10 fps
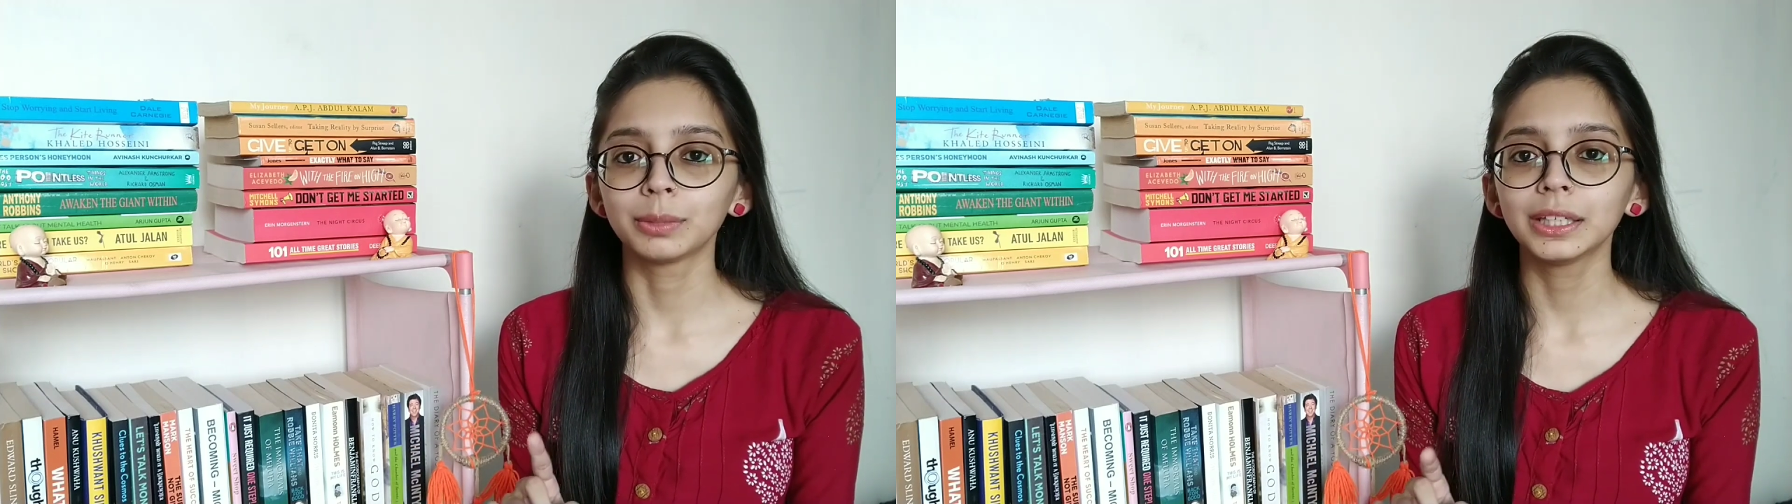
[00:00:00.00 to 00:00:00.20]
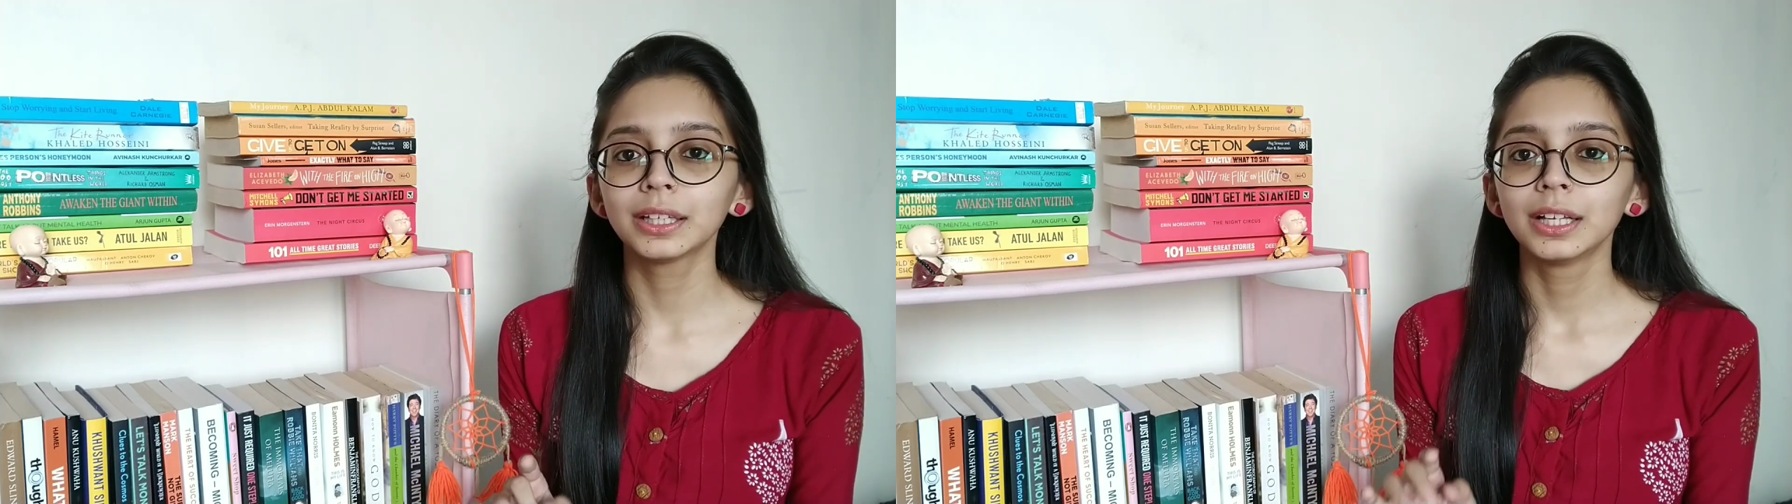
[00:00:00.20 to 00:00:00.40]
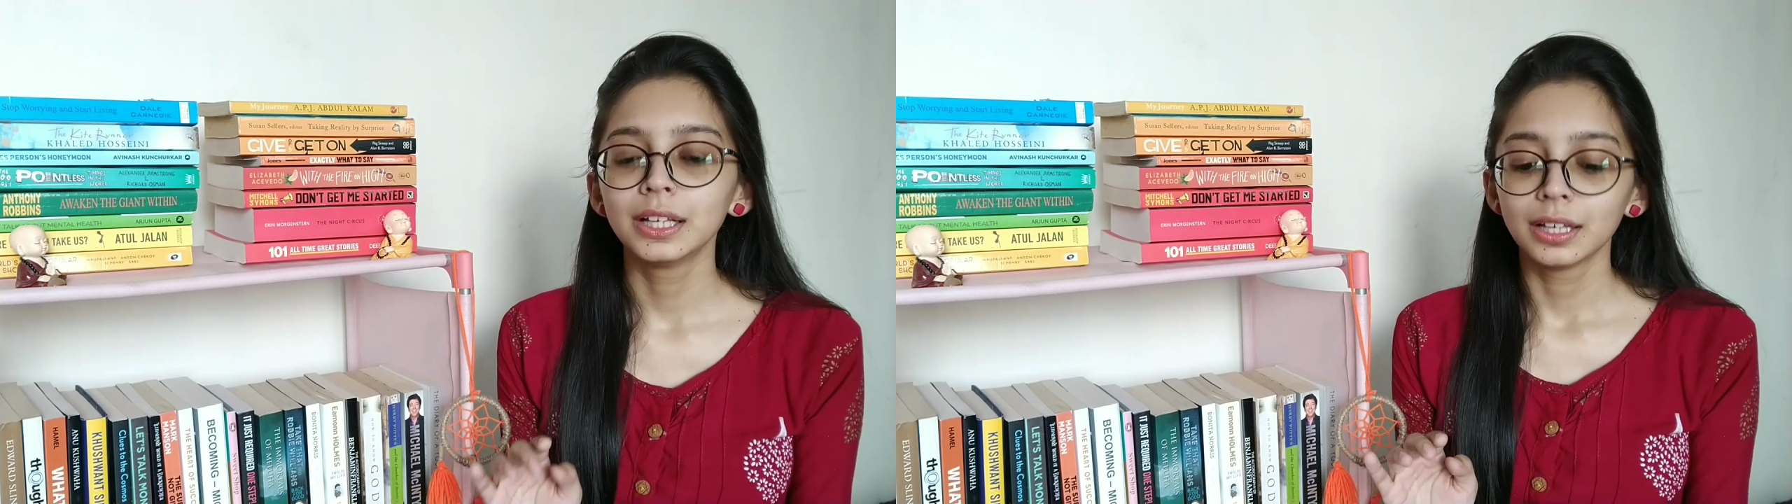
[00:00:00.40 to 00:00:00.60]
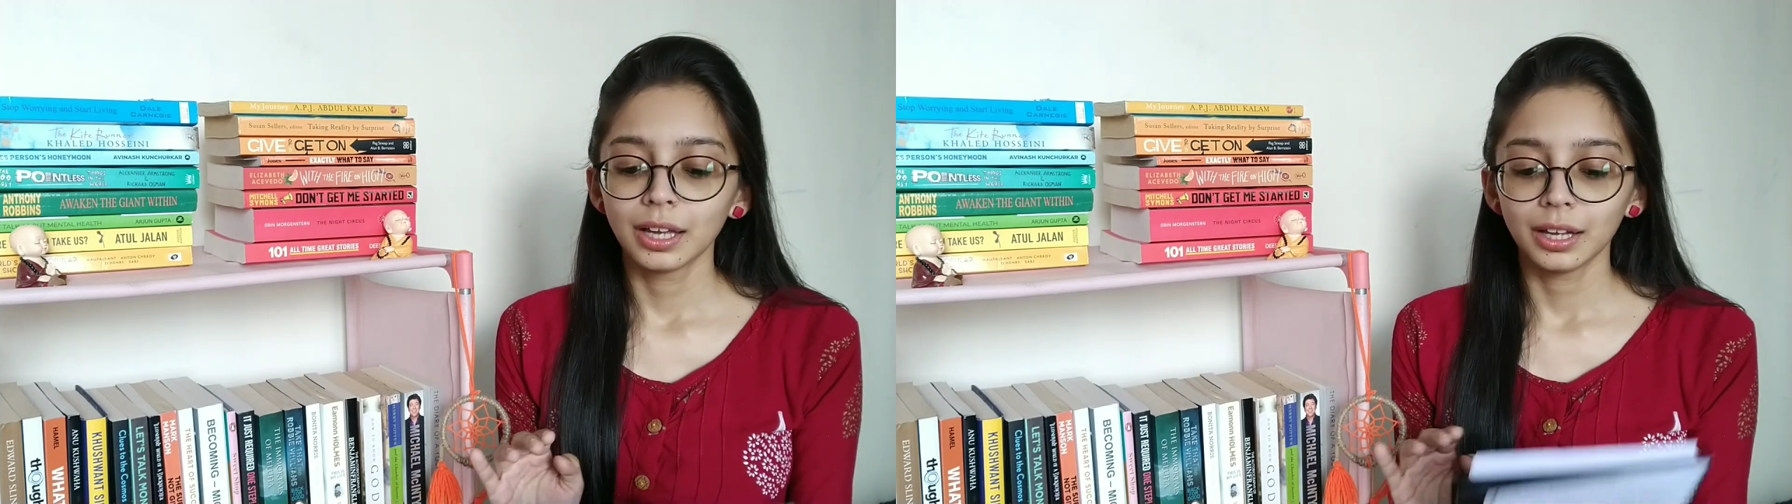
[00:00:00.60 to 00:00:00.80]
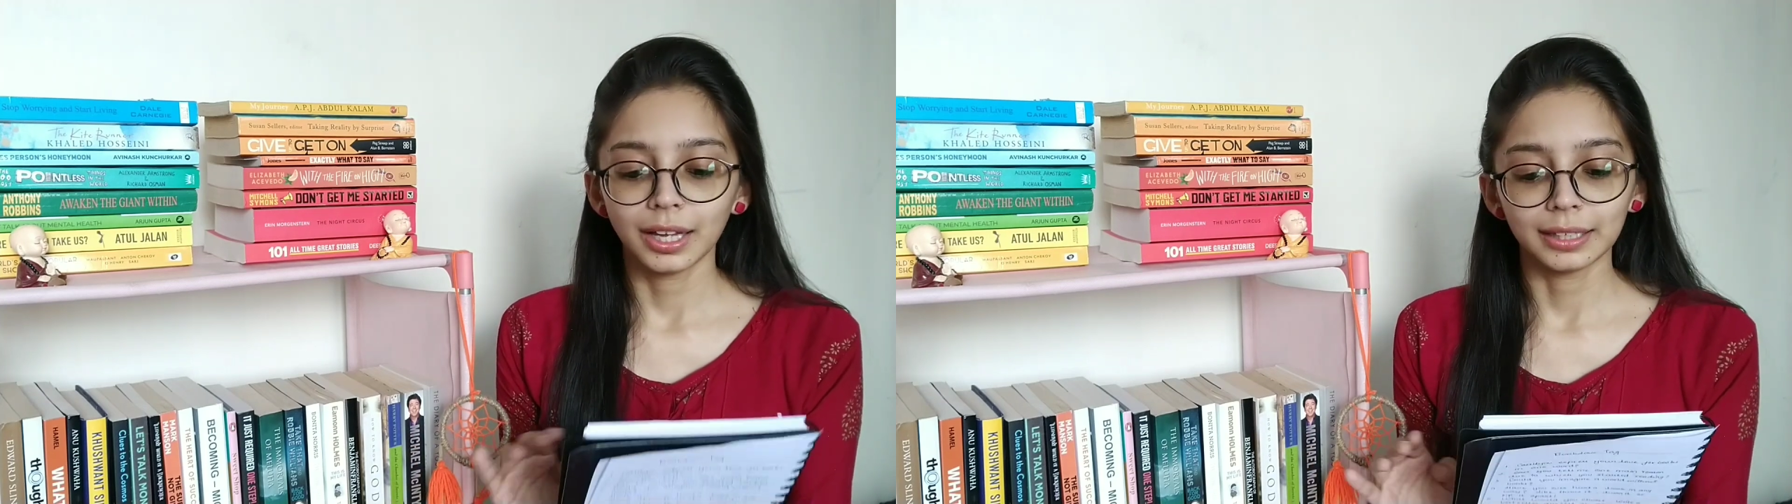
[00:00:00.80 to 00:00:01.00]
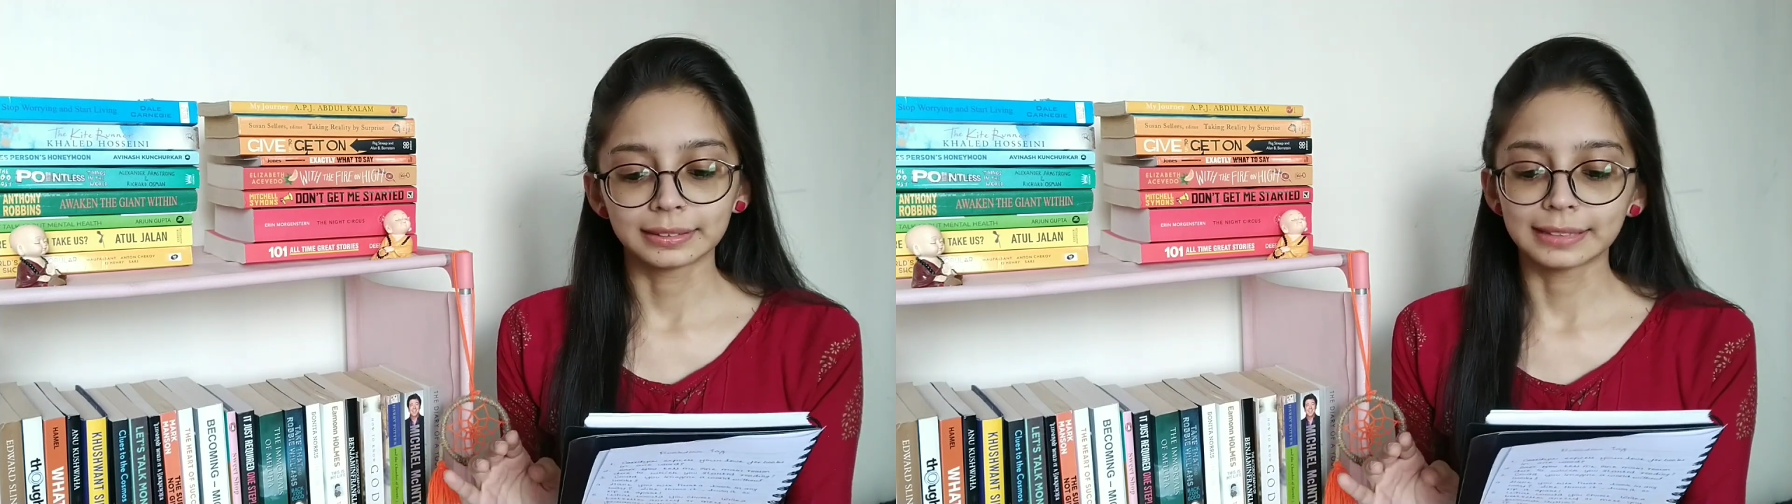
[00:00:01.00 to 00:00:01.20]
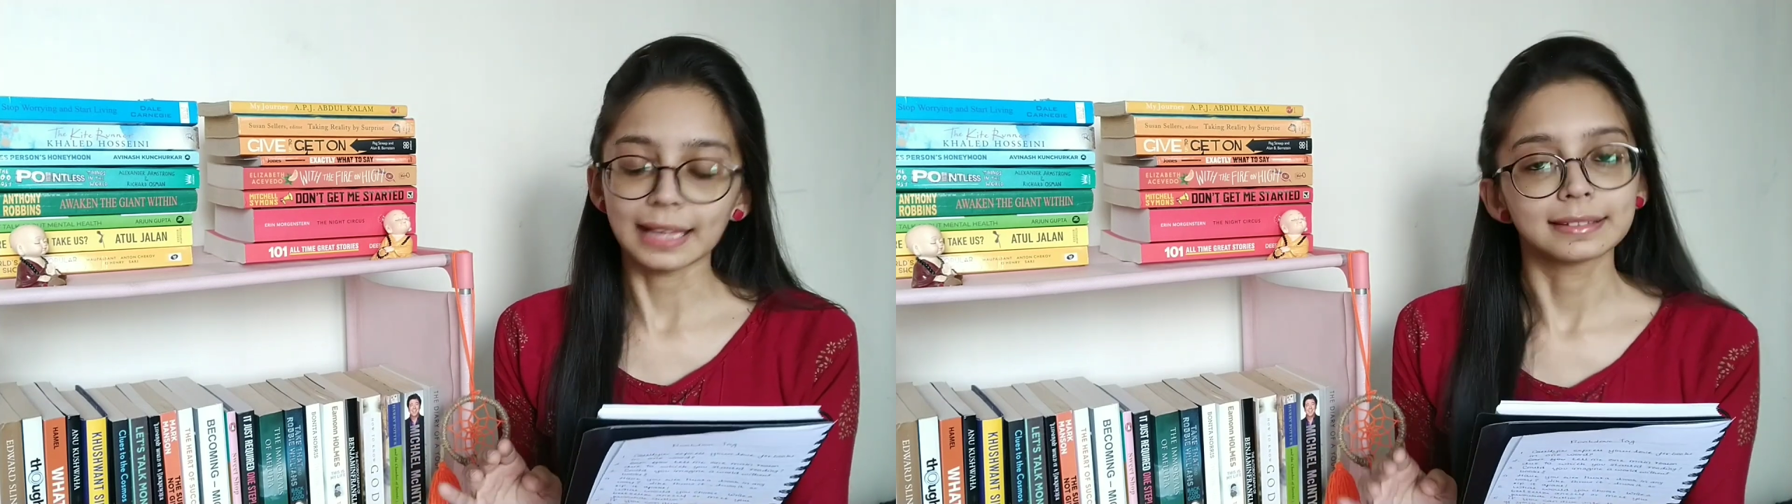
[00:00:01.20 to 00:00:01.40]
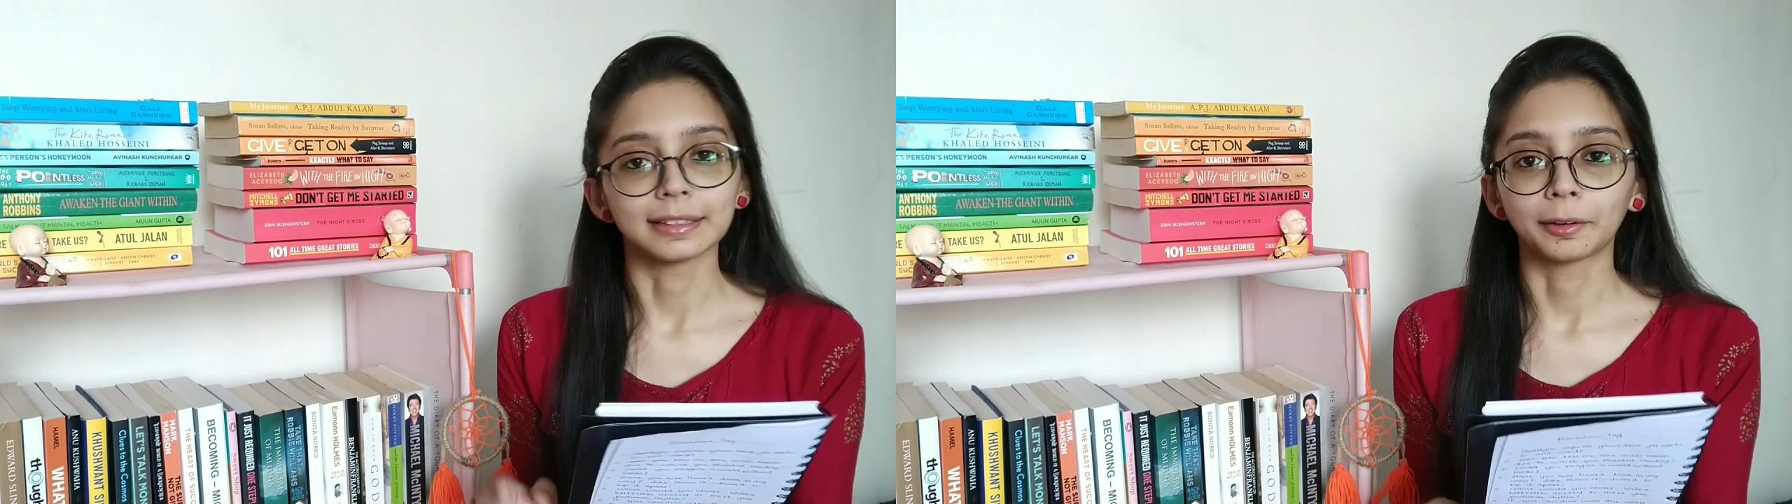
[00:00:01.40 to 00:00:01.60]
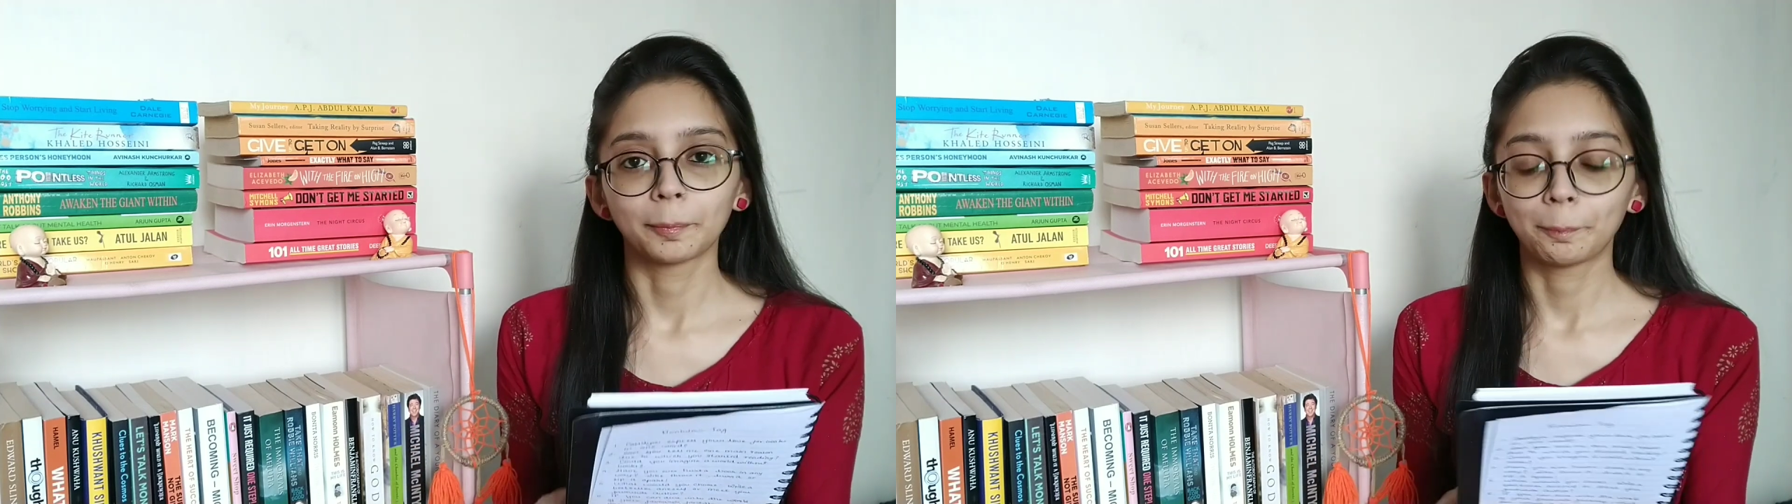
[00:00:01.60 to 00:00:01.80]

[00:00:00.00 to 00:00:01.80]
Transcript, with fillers: me, and that's it.